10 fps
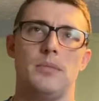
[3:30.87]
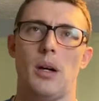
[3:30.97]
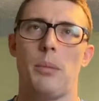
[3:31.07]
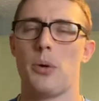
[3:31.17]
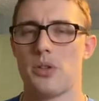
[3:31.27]

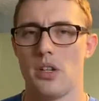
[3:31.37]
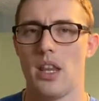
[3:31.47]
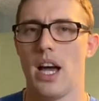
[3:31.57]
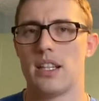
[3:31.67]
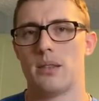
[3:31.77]
a portion of
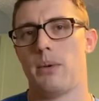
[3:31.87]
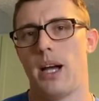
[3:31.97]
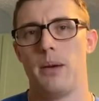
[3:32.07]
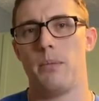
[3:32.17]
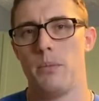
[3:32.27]
that to
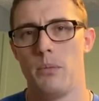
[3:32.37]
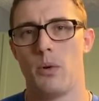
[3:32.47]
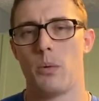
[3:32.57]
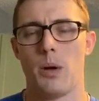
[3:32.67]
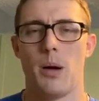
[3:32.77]
buy
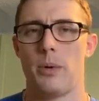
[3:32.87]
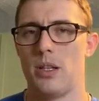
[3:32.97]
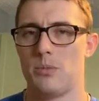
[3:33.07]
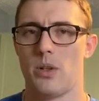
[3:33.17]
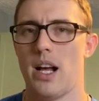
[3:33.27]
more
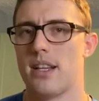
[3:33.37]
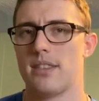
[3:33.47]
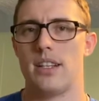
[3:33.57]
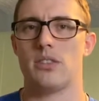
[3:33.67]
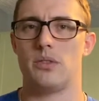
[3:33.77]
properties, more
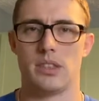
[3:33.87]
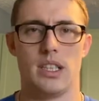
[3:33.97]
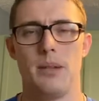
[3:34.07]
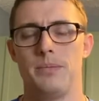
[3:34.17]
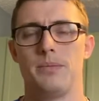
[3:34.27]
assets over
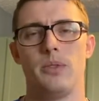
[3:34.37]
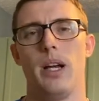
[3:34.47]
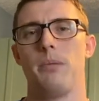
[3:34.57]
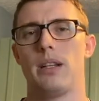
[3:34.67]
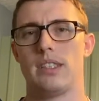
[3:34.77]
time, right?
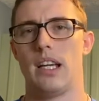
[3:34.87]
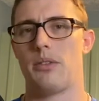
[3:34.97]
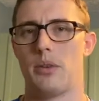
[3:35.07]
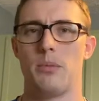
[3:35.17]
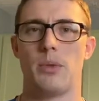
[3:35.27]
I'm not saying
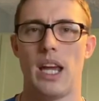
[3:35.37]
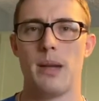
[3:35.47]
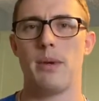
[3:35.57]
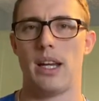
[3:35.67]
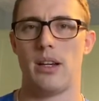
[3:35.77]
everyone
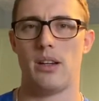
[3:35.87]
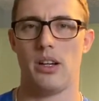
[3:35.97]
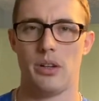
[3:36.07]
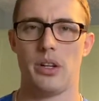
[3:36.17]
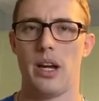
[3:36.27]
can make
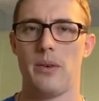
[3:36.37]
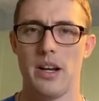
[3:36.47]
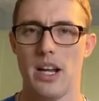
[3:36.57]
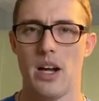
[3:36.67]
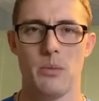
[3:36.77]
100K
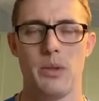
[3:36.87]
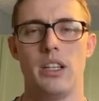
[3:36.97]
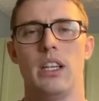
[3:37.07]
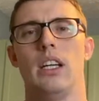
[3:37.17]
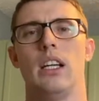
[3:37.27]
right now, but
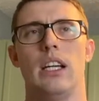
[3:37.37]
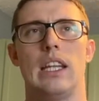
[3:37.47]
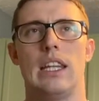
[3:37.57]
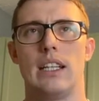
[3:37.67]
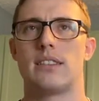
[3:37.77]

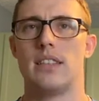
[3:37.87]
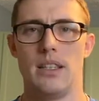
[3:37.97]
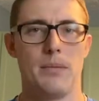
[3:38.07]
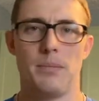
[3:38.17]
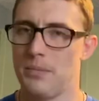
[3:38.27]
that's
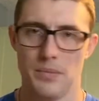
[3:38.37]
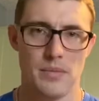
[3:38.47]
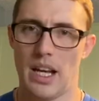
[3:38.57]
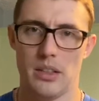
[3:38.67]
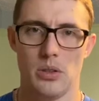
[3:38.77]
the
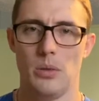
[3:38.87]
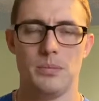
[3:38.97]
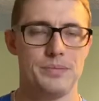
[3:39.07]
end goal.